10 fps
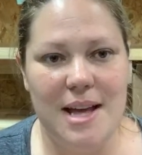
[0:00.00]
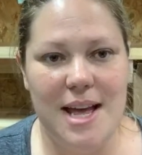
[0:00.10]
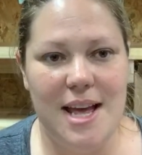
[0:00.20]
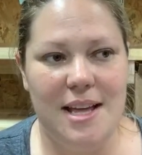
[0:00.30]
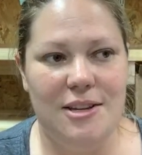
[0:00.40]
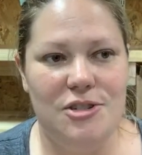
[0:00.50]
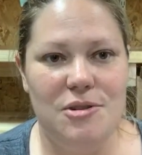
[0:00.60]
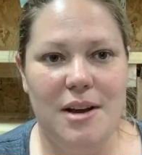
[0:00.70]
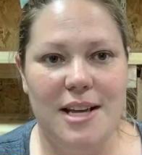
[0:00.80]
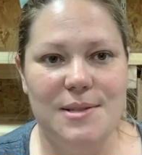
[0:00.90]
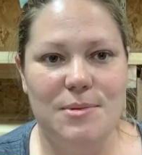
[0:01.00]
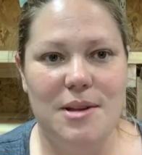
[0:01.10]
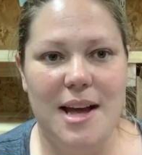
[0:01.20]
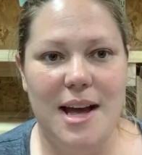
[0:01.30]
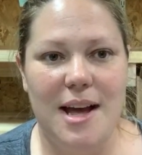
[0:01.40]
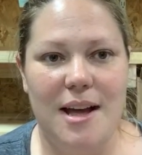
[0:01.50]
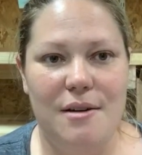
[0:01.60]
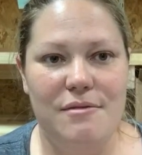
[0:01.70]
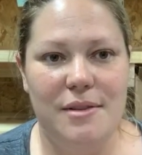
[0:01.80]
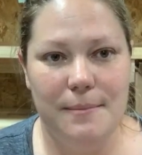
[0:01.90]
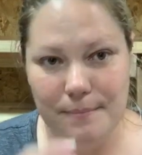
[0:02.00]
And you guys will have